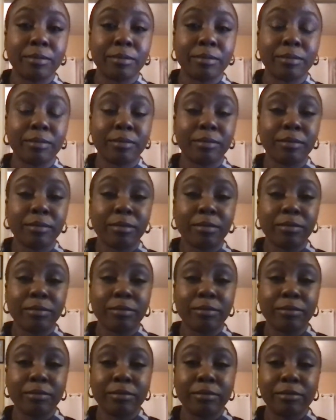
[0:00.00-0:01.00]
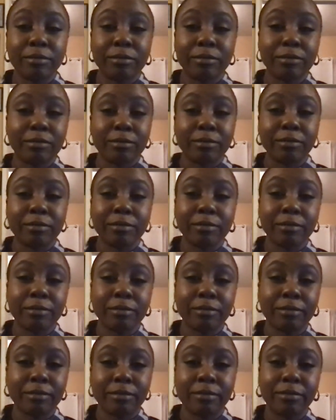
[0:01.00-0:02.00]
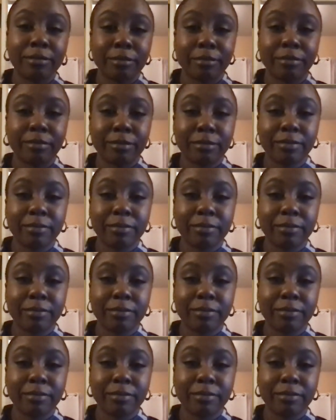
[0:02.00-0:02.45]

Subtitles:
[no speech]